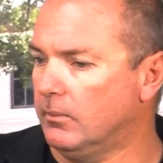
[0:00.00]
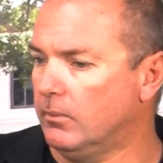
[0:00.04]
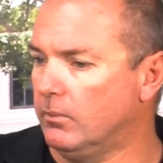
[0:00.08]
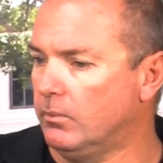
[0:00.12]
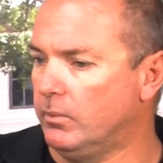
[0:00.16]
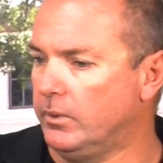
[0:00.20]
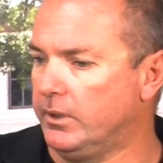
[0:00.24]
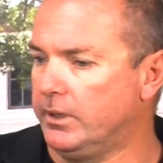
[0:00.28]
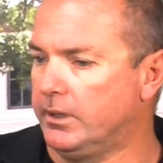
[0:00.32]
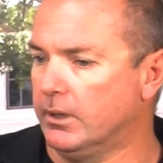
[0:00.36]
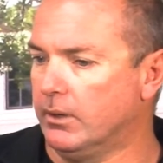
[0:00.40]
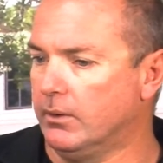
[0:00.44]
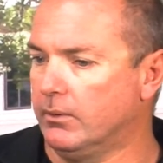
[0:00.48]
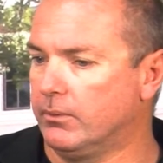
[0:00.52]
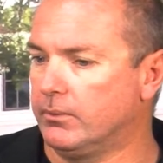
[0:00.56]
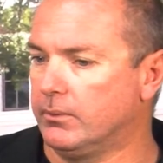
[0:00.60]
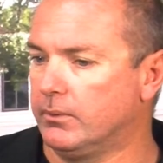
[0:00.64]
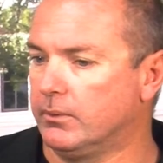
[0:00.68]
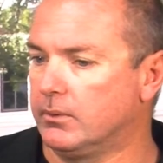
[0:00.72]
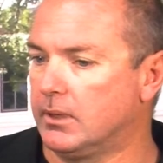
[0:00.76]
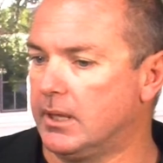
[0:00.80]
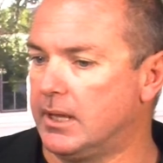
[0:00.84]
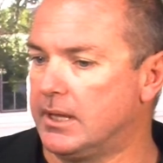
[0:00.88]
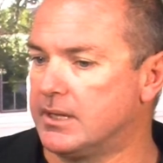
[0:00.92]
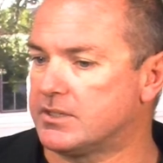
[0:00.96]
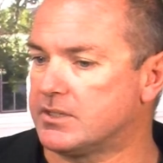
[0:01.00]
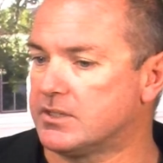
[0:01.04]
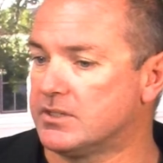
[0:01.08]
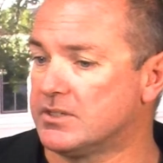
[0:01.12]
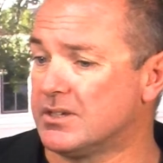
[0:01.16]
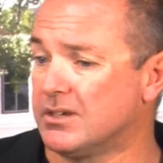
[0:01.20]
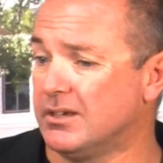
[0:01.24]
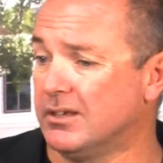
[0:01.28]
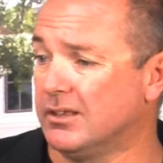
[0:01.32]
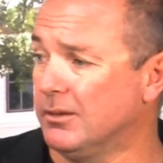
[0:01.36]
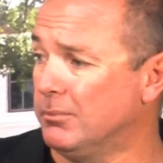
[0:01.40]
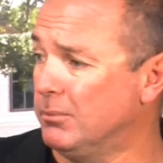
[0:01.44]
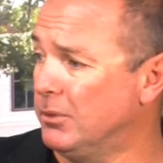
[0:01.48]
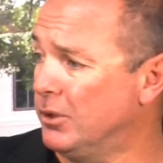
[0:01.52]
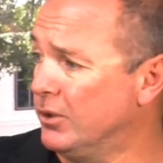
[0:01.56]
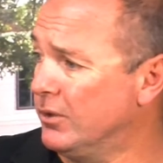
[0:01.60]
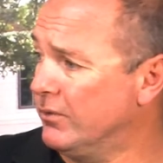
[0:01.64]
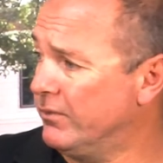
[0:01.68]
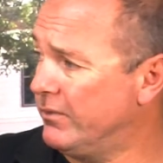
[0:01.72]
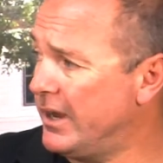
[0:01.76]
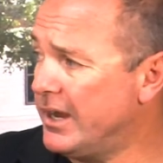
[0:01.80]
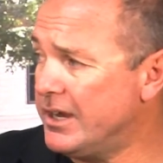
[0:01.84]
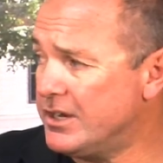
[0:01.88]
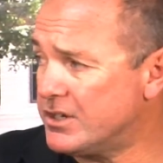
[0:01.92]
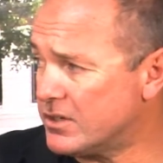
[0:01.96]
We go through classes on the
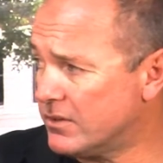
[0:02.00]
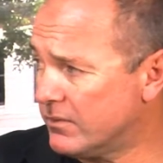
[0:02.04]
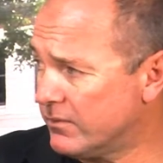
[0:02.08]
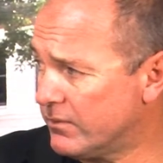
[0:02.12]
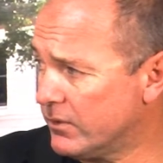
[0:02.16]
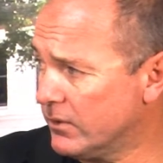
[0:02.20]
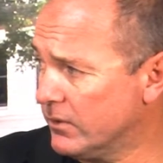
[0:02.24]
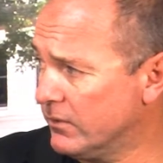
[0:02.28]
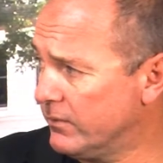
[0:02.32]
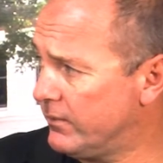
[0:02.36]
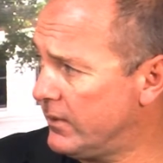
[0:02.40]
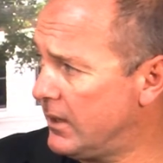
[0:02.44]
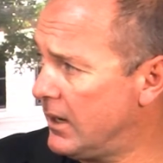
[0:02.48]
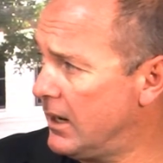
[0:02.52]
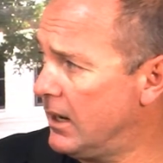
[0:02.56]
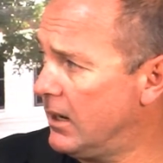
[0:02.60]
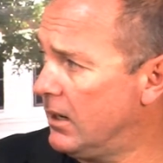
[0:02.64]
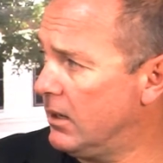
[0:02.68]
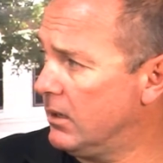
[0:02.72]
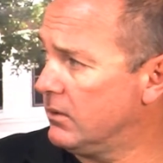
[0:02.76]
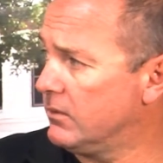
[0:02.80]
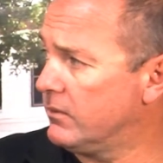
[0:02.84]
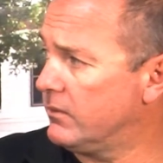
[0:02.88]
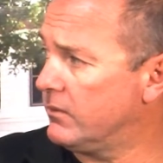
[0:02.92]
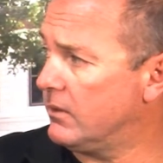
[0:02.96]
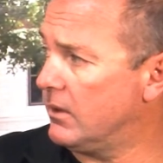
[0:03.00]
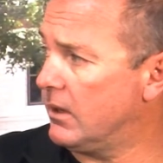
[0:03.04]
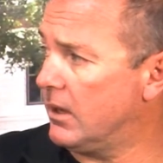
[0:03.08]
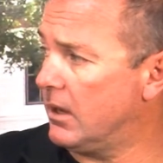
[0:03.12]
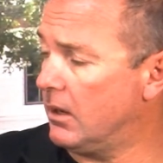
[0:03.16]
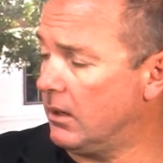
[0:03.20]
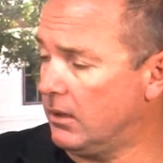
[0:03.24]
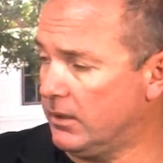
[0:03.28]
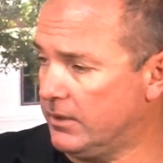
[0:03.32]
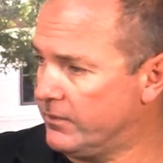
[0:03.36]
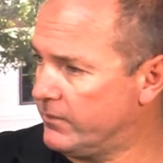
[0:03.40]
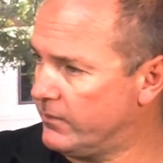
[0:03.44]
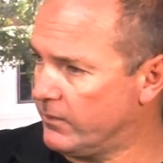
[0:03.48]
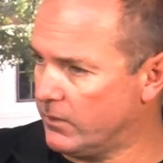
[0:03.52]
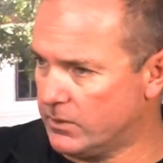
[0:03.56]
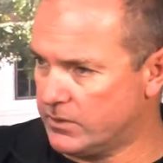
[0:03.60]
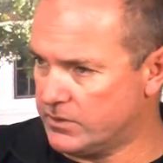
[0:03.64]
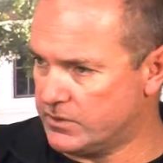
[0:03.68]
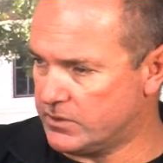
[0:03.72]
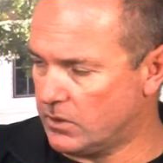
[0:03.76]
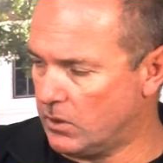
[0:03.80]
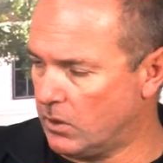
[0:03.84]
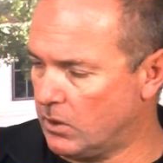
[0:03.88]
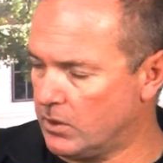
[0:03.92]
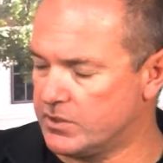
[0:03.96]
motivation for the fires, as far
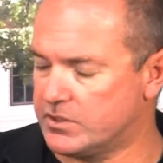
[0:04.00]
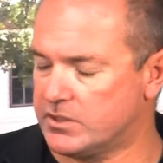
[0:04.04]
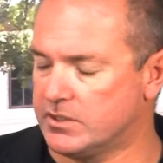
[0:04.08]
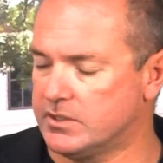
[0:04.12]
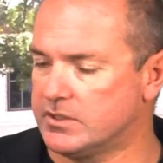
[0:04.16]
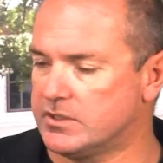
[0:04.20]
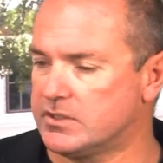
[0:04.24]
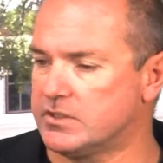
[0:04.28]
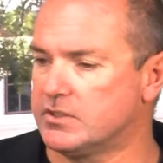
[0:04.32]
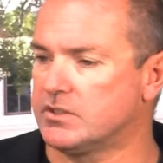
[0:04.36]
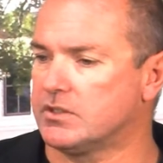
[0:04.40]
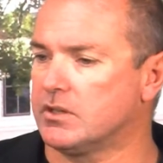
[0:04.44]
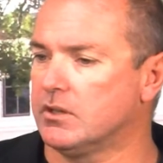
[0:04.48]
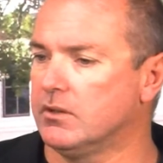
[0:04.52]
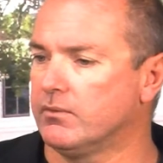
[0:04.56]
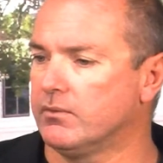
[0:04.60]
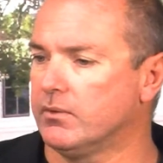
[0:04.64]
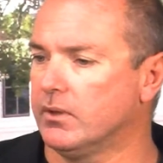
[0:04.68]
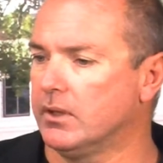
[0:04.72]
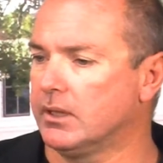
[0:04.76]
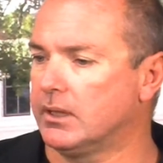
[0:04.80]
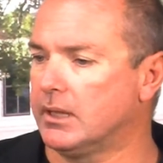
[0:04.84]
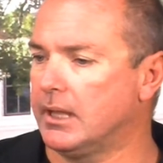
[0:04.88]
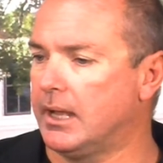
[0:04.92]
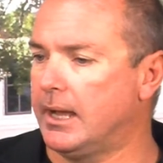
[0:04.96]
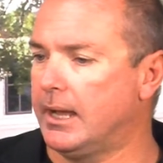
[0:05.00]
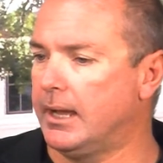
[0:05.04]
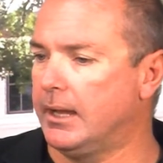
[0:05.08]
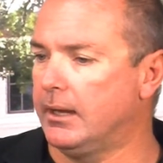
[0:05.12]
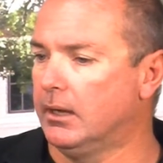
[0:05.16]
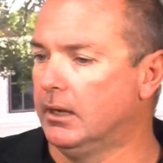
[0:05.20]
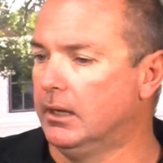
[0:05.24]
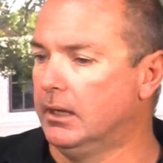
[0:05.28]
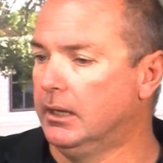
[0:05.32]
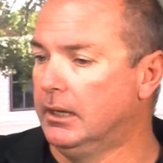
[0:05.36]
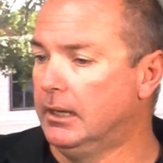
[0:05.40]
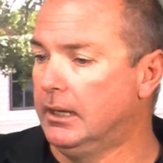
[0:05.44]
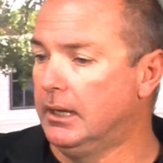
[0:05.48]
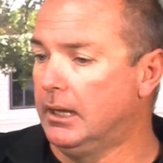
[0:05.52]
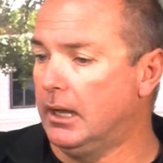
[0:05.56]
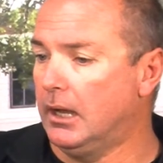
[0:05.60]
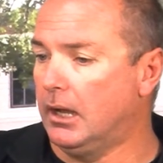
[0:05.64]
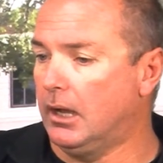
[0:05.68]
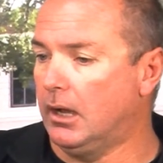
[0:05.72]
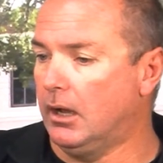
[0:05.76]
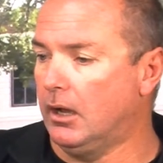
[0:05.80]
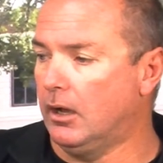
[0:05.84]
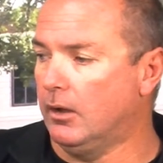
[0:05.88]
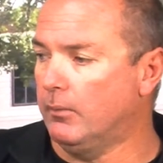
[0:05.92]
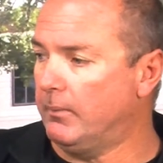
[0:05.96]
as arsonists and stuff like that,
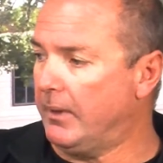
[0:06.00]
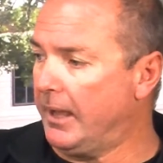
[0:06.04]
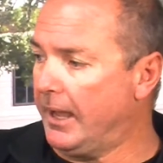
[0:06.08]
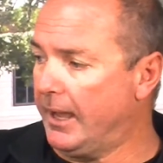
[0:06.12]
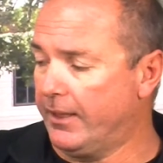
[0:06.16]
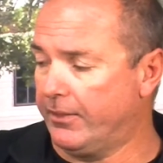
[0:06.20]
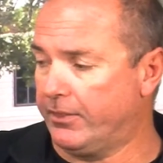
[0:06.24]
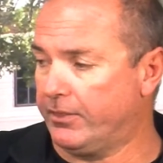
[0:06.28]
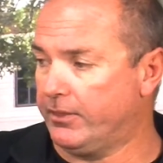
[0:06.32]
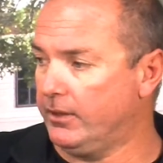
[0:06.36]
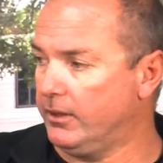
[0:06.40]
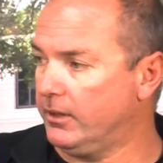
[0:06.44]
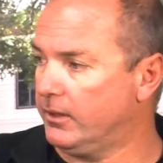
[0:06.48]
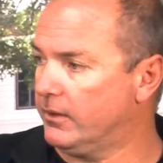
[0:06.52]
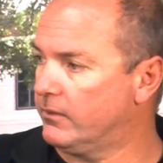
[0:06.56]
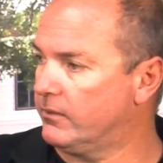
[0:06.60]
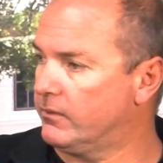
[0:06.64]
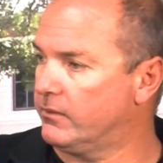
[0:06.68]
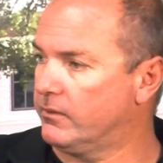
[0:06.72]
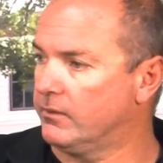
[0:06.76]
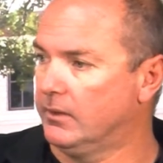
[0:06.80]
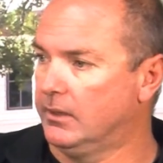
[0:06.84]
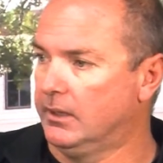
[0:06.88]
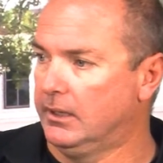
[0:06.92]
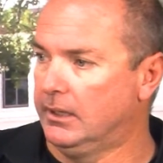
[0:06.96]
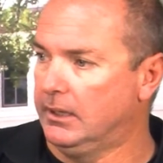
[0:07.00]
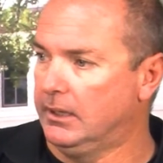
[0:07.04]
ethics,